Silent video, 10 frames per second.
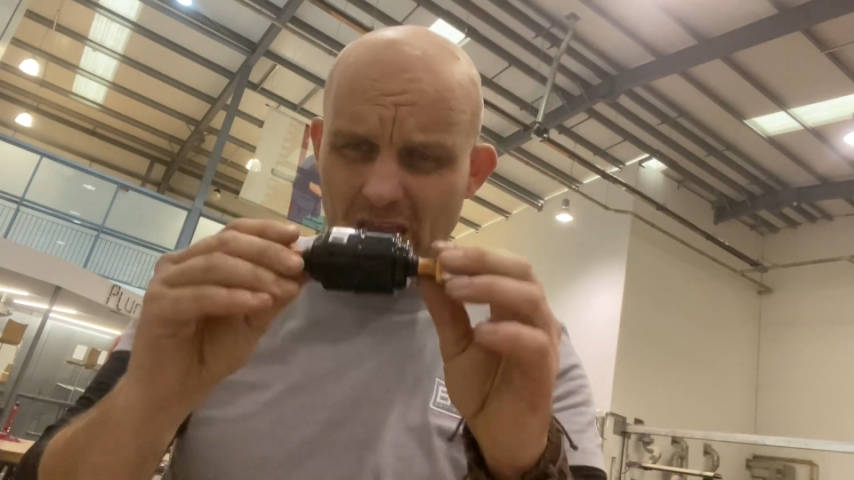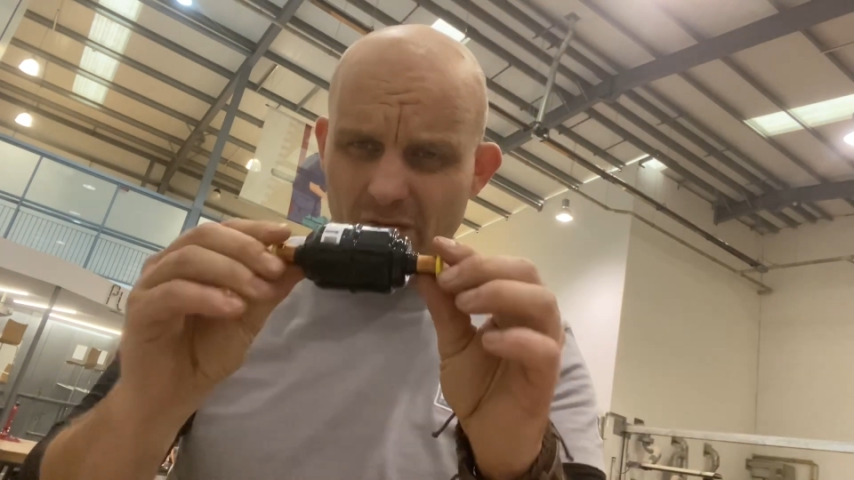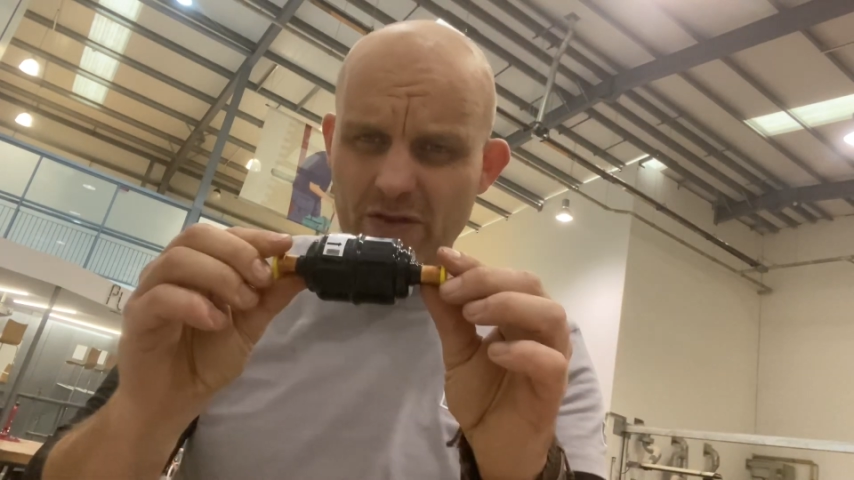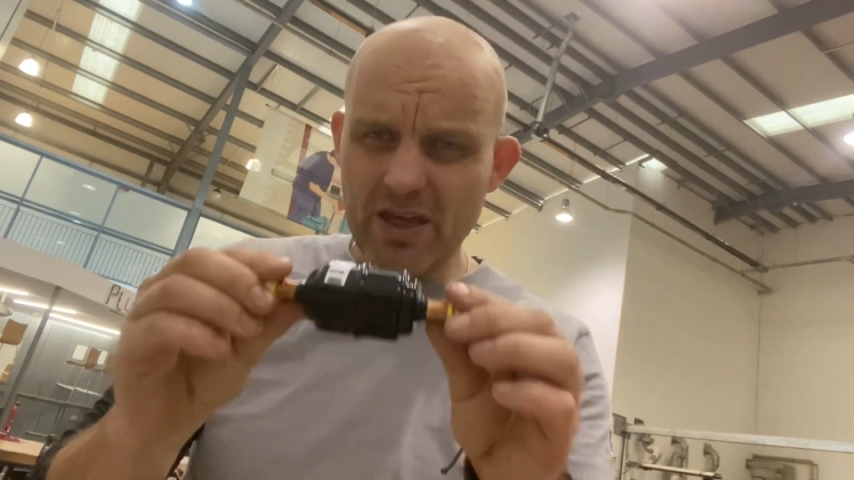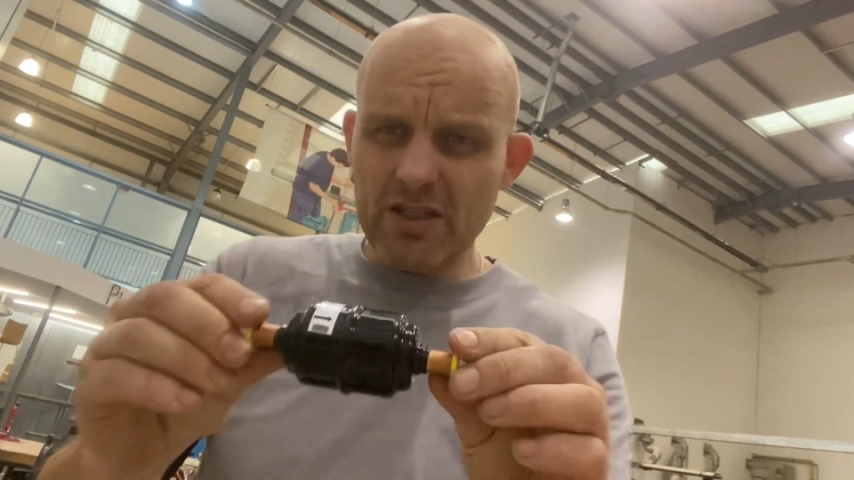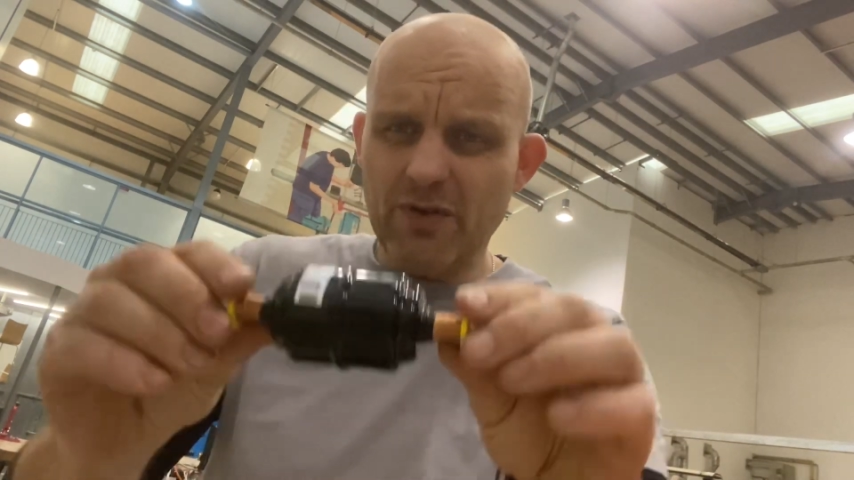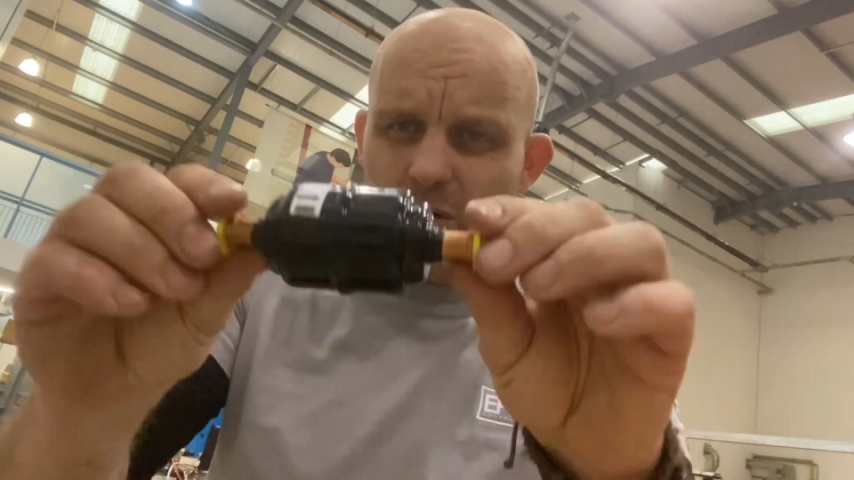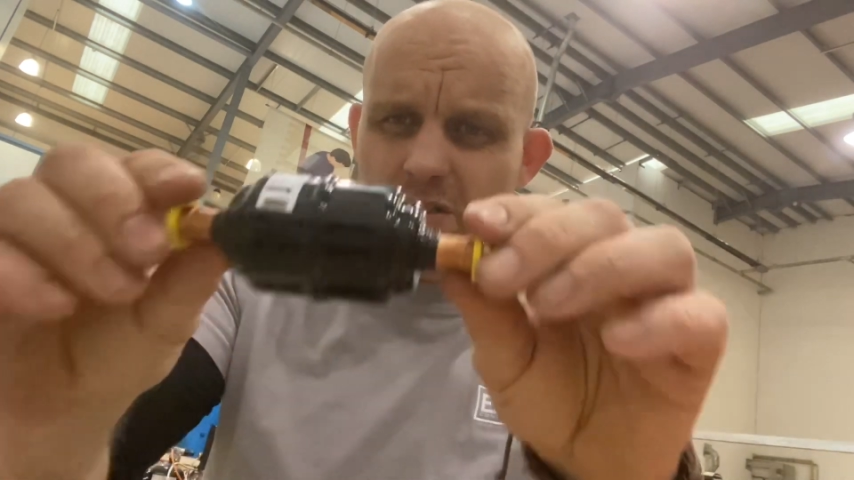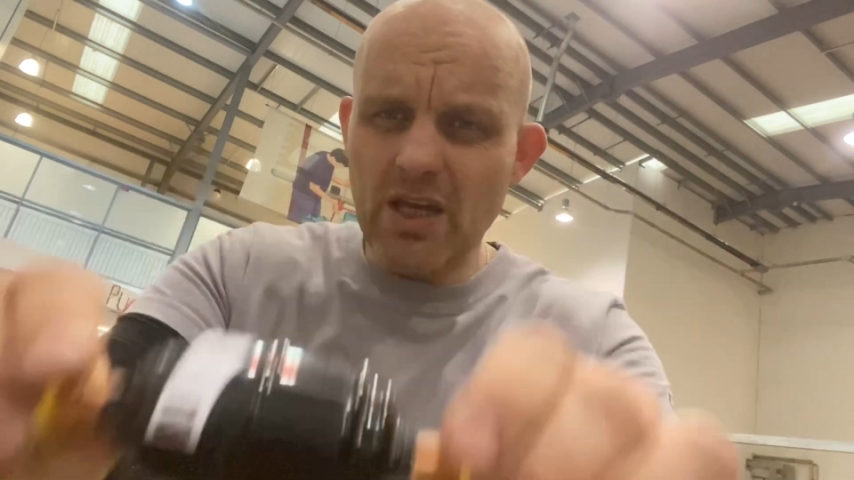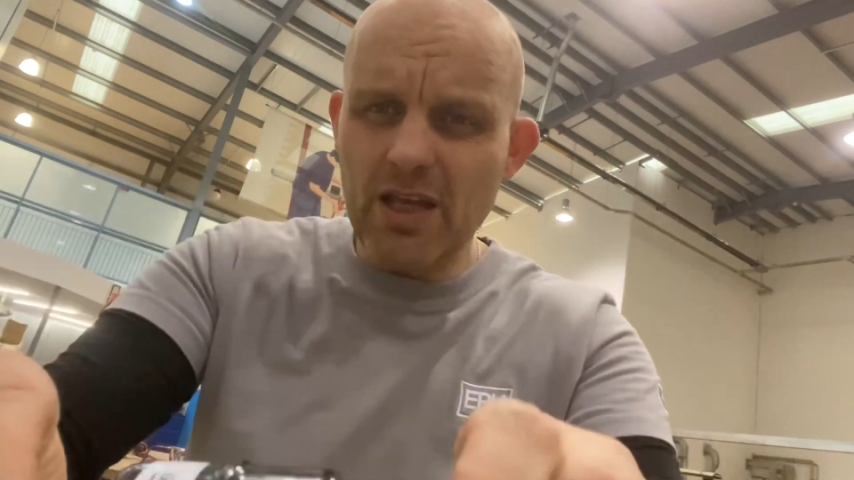If you think it's
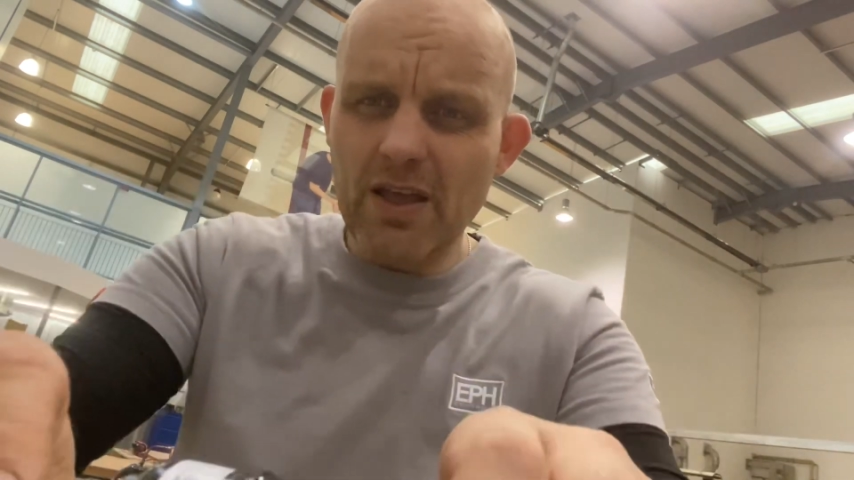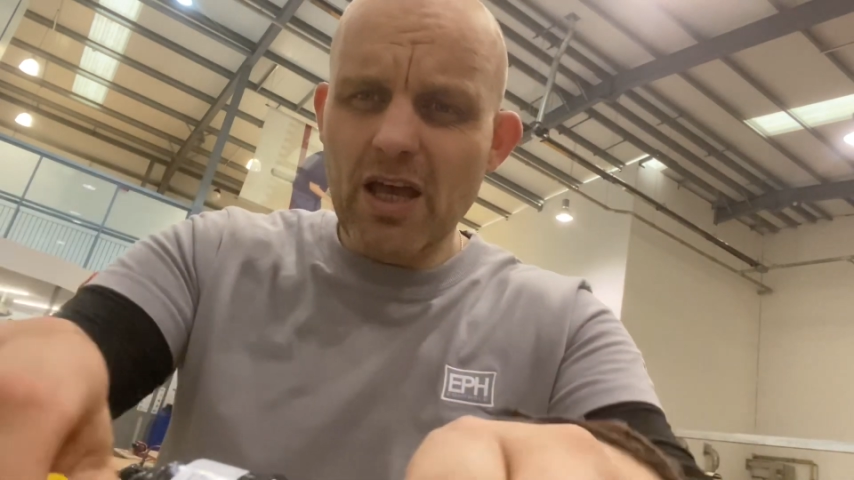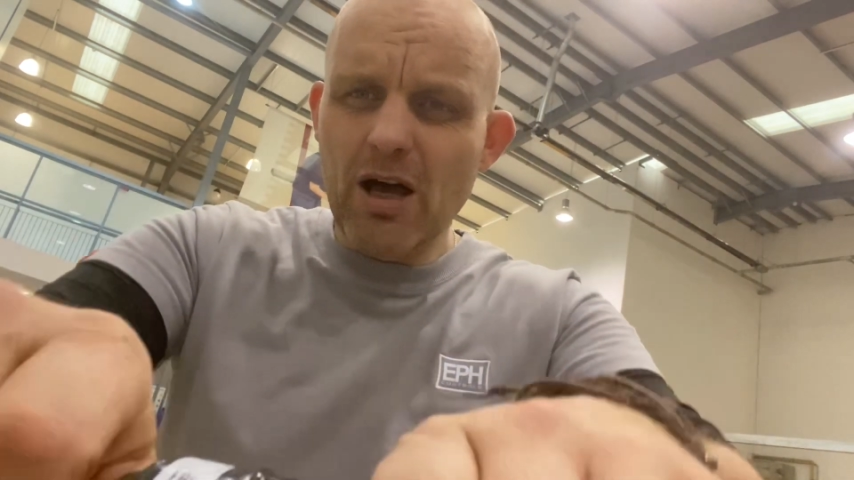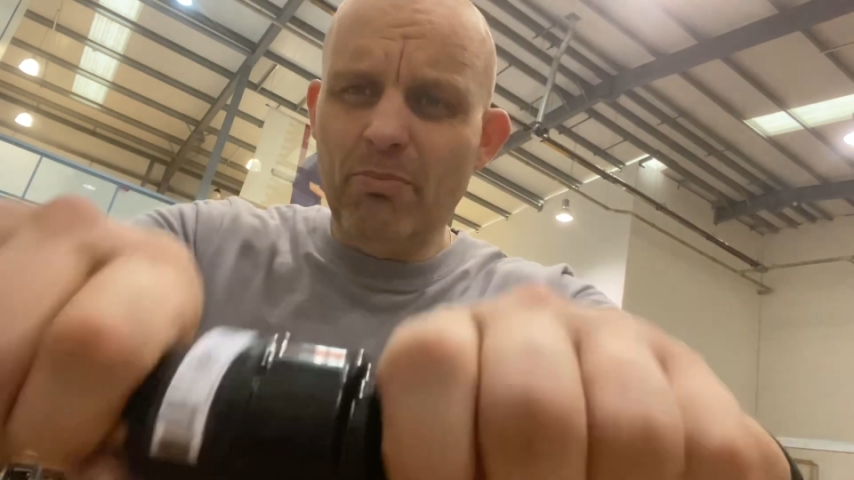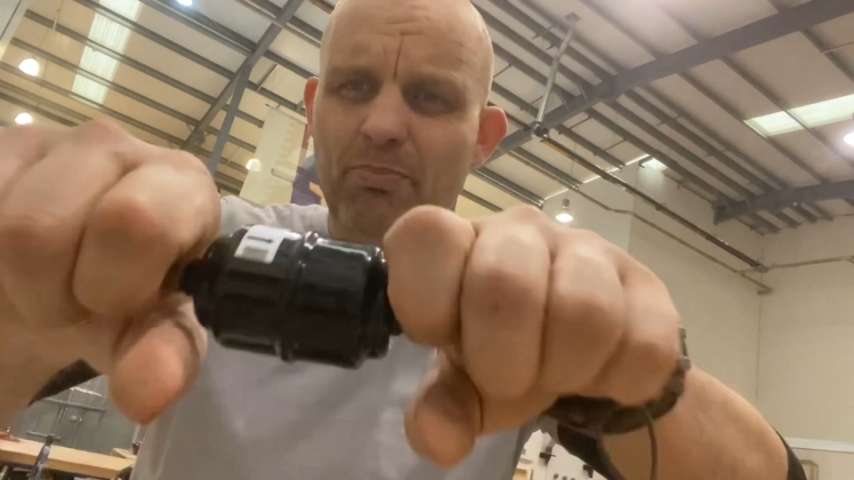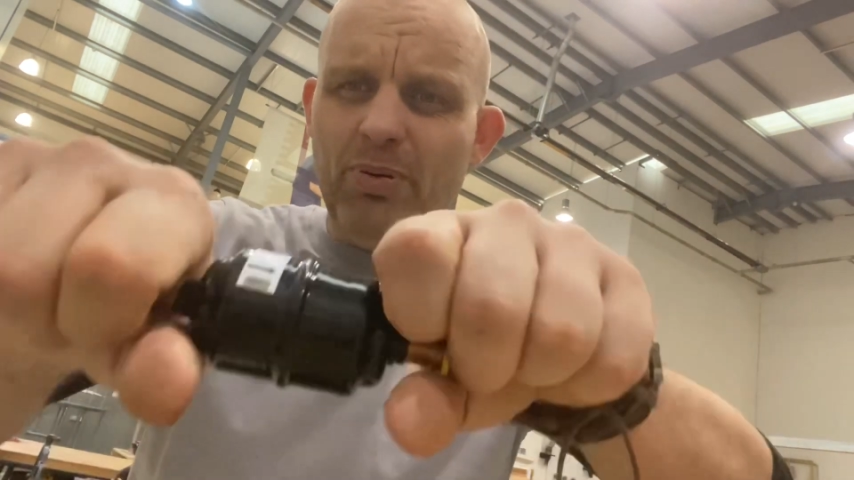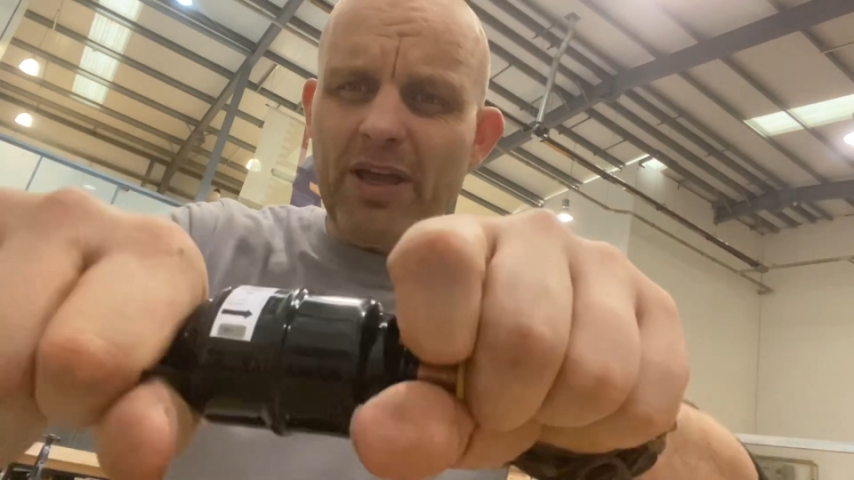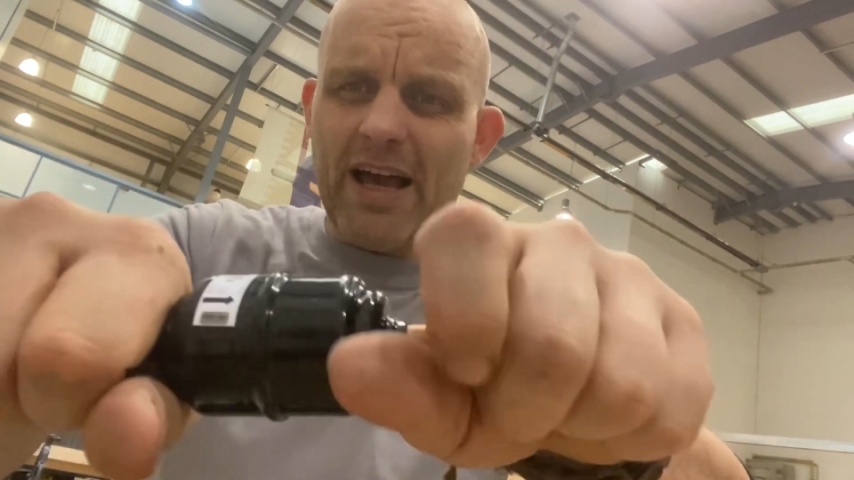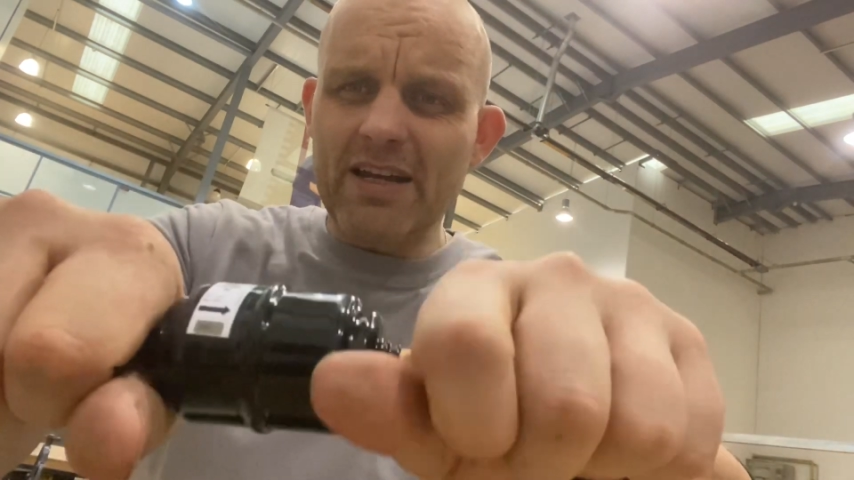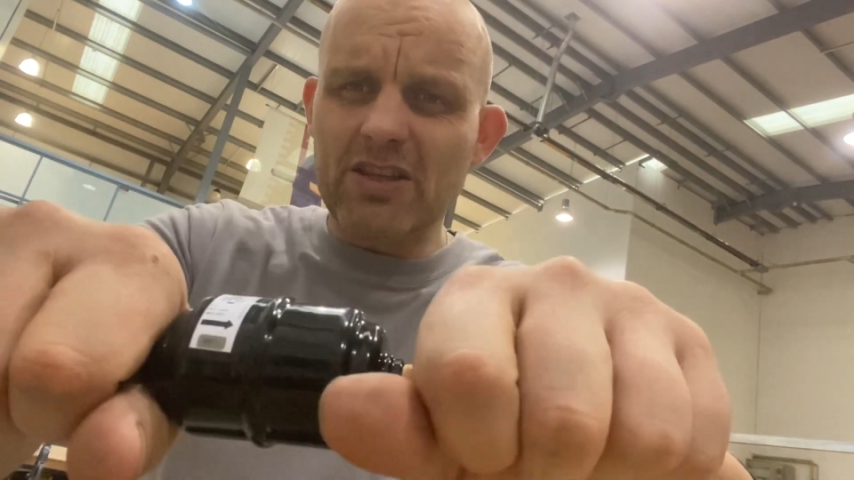faulty, put
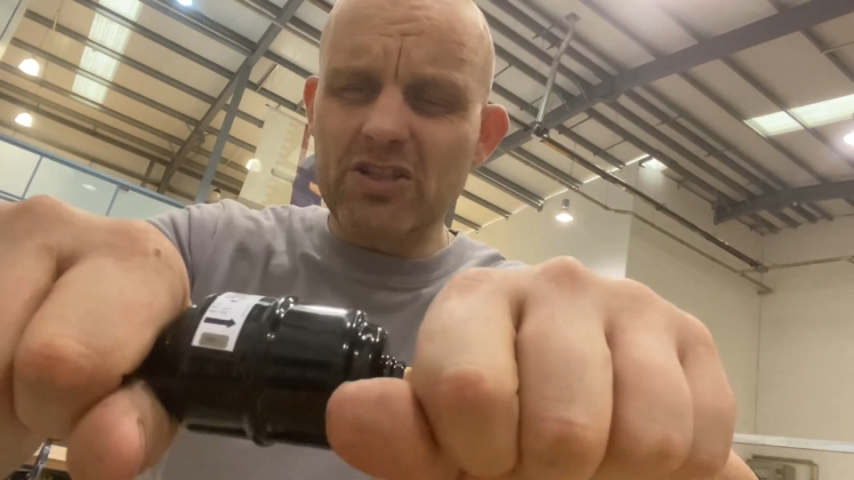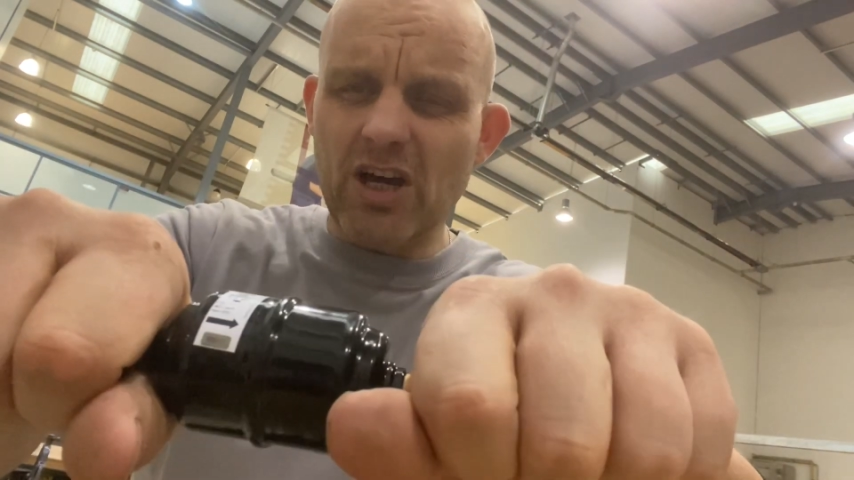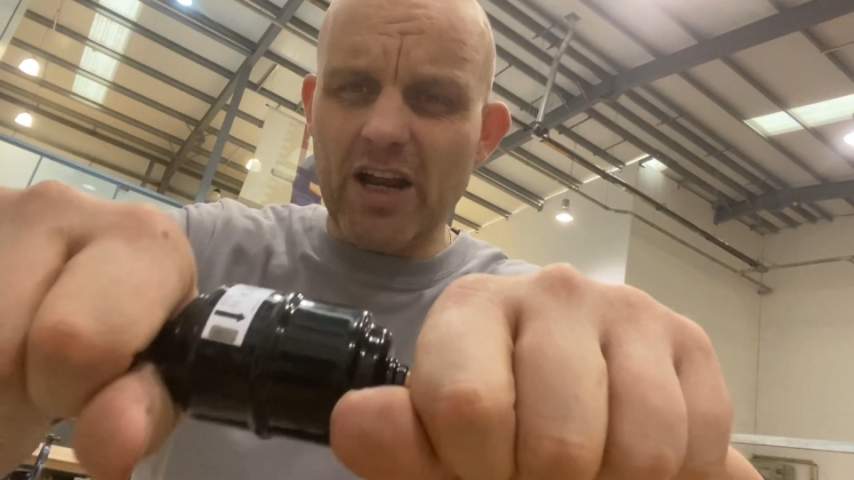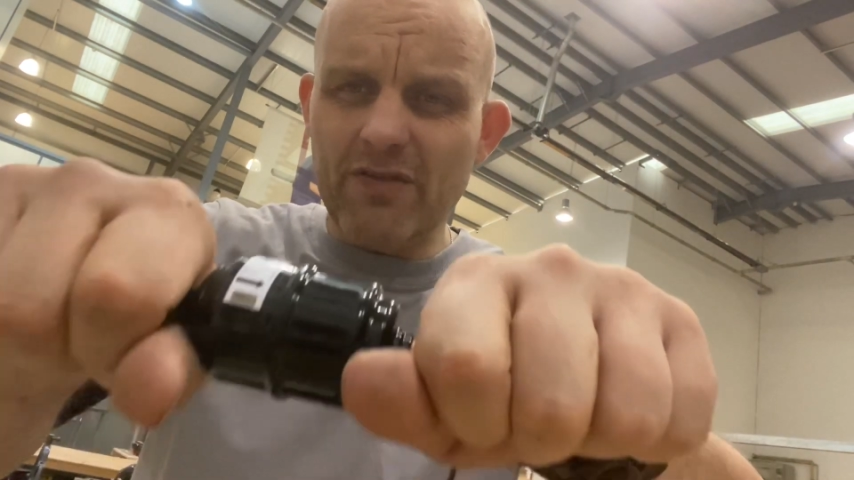your hand either side.